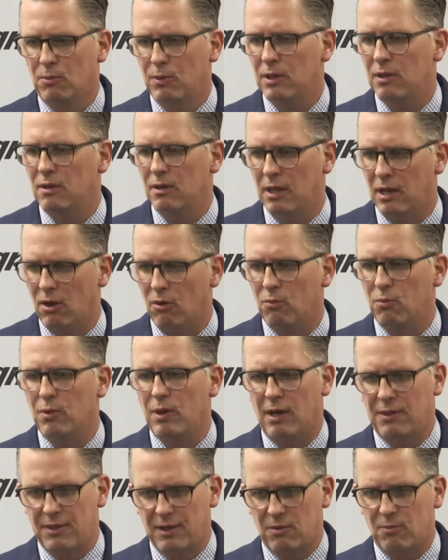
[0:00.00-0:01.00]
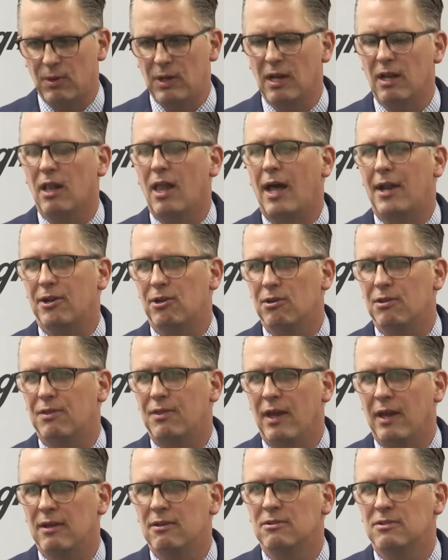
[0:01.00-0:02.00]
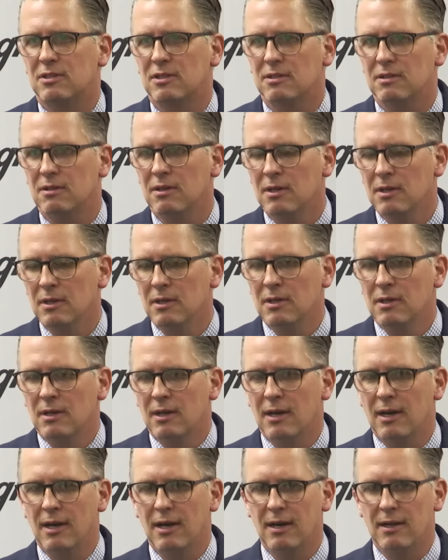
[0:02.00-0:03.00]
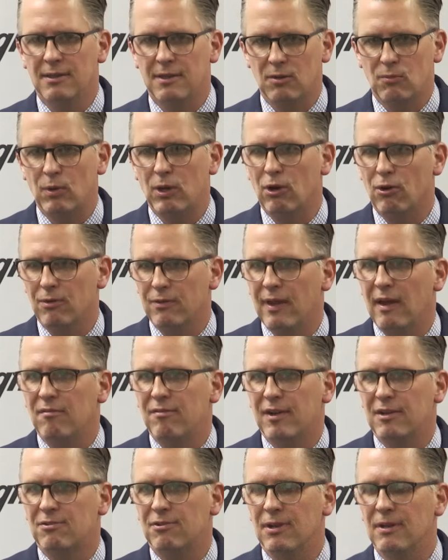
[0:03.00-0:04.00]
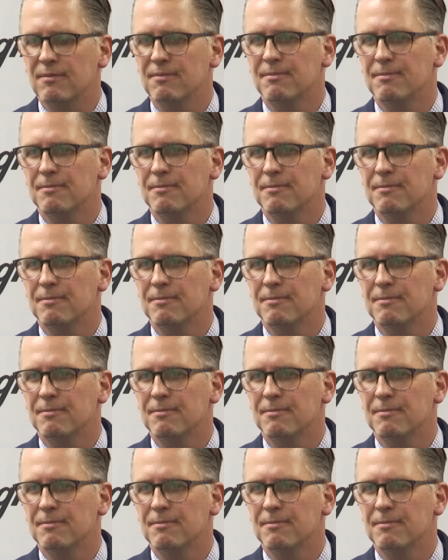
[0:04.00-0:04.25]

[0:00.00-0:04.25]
we you know I think we did a lot of good things and uh, I think we earned that victory.